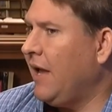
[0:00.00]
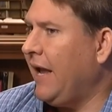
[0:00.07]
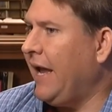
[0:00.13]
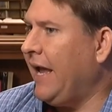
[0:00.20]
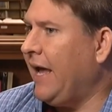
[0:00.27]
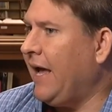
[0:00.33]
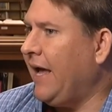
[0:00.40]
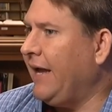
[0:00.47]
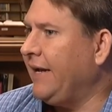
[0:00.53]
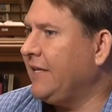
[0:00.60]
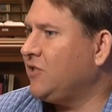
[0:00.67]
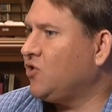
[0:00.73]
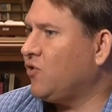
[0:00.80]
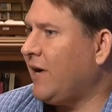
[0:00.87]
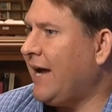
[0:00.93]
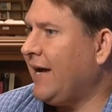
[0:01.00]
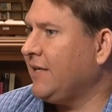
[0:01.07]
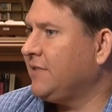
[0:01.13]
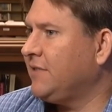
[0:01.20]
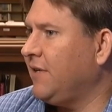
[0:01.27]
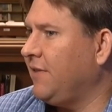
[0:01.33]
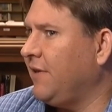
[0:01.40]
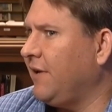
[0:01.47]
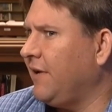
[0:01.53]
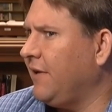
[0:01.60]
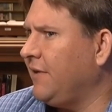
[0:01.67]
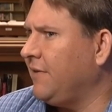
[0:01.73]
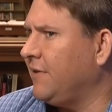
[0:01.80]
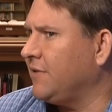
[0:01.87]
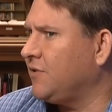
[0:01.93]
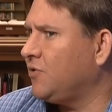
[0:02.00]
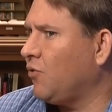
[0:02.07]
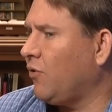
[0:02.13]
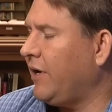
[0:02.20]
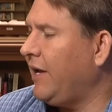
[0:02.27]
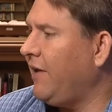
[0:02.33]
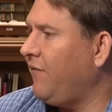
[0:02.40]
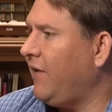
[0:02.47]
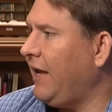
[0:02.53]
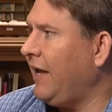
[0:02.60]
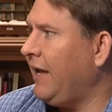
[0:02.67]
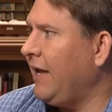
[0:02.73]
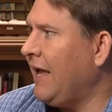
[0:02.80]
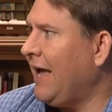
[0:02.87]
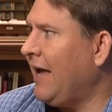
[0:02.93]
And, and it tracks the, the story of a